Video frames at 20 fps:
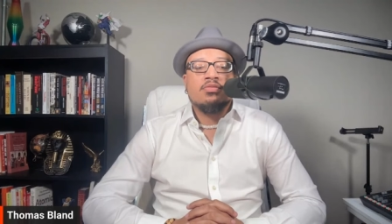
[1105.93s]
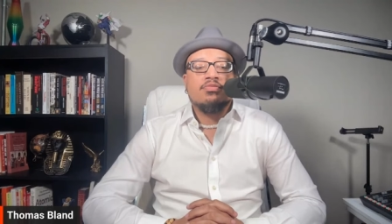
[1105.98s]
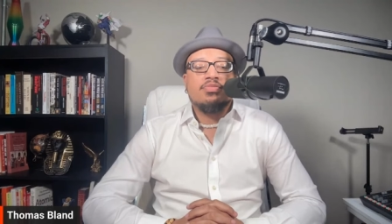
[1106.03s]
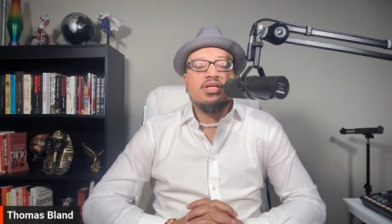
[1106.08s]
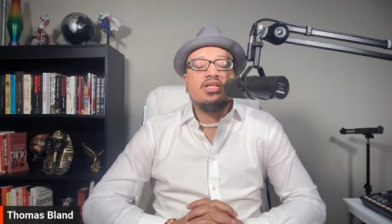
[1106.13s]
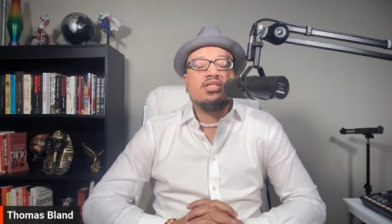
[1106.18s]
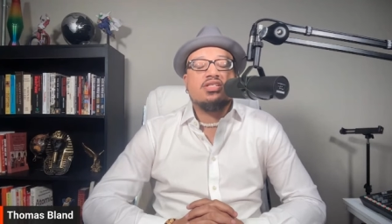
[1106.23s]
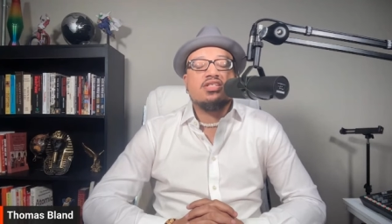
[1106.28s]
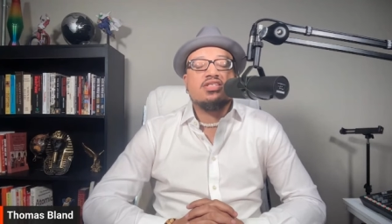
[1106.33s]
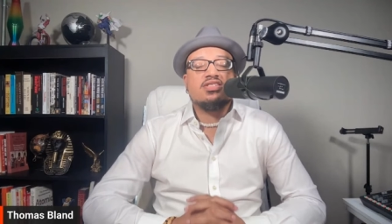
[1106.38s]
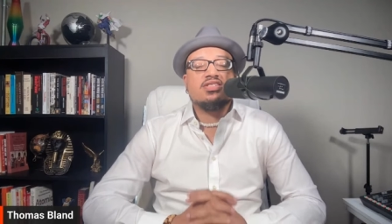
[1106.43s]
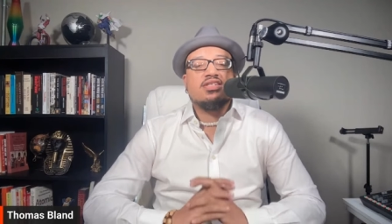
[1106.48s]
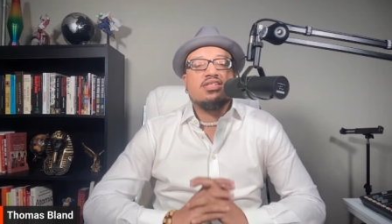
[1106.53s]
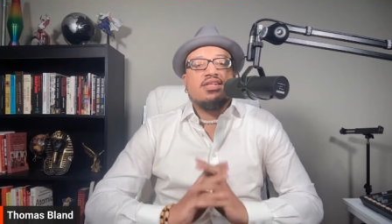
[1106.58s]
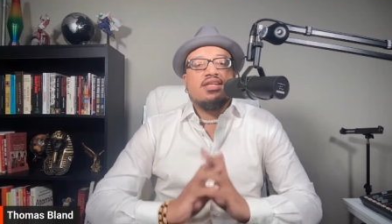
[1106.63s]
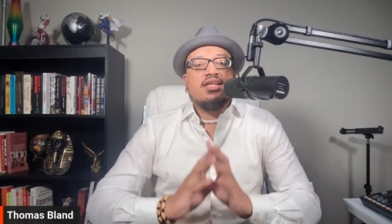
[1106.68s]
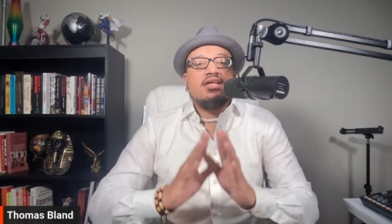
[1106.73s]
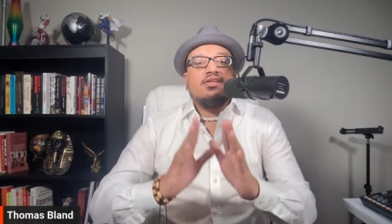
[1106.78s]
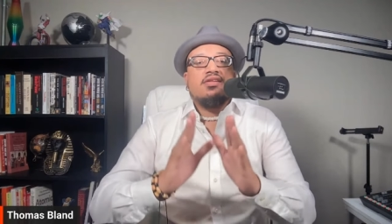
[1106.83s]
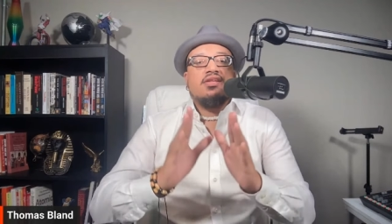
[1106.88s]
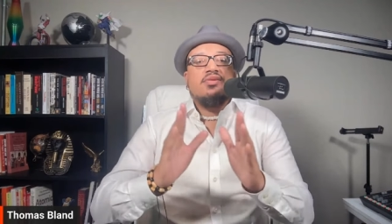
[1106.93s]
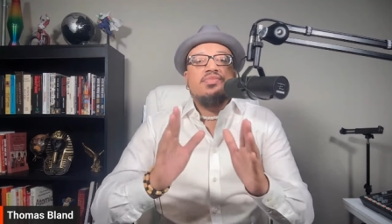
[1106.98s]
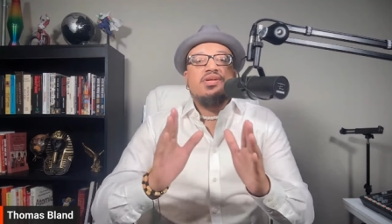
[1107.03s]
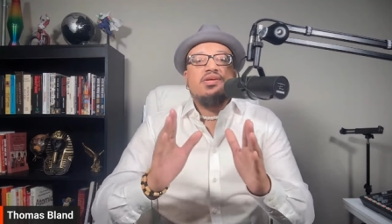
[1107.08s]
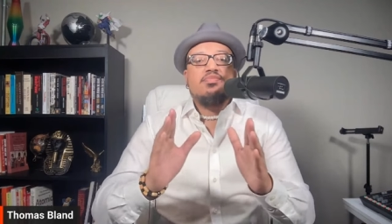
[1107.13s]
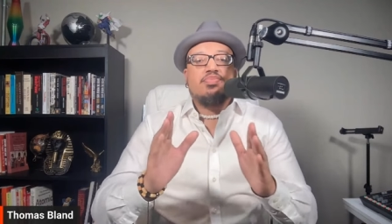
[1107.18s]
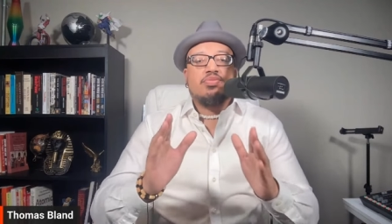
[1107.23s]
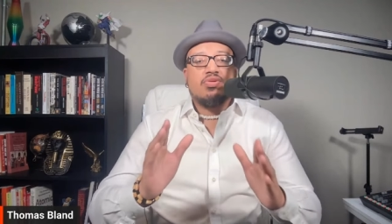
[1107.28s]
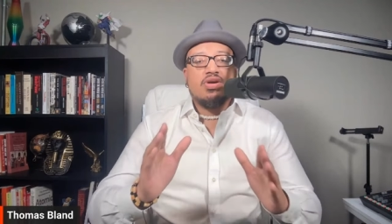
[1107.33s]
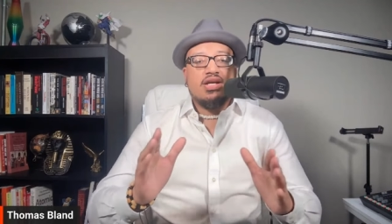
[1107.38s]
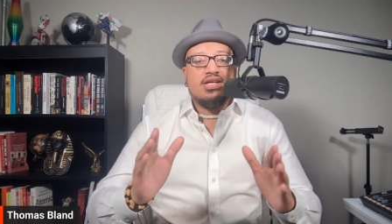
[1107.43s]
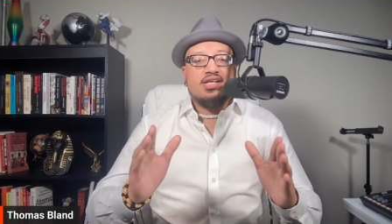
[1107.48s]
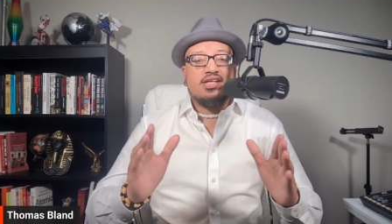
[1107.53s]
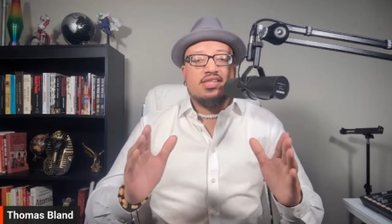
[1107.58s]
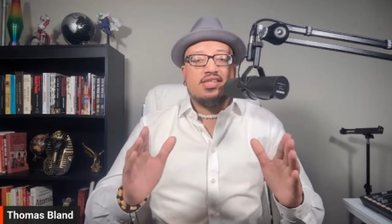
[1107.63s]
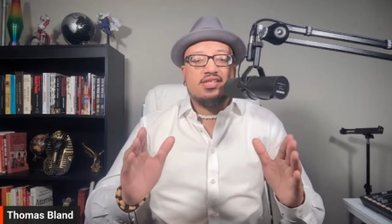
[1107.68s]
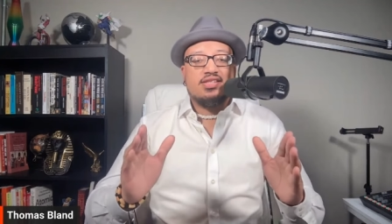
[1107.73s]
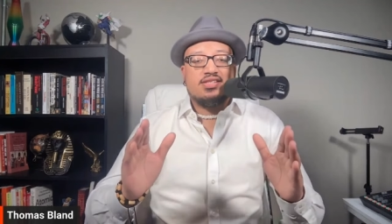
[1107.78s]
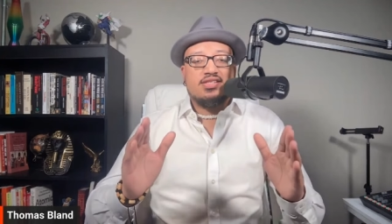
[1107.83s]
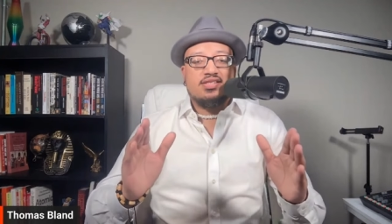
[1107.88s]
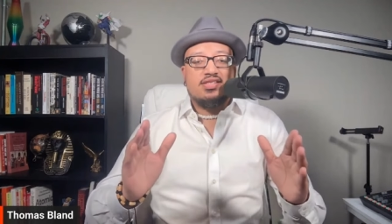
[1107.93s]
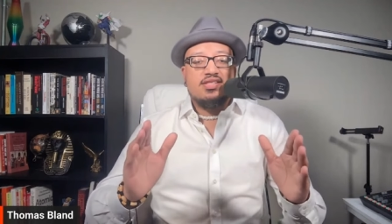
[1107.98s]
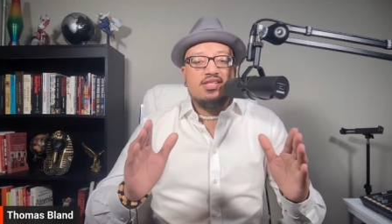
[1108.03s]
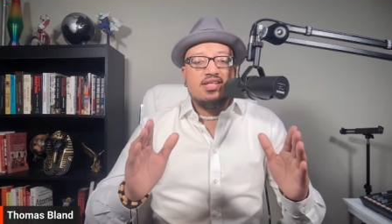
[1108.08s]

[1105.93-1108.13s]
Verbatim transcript: Because let, let me break the,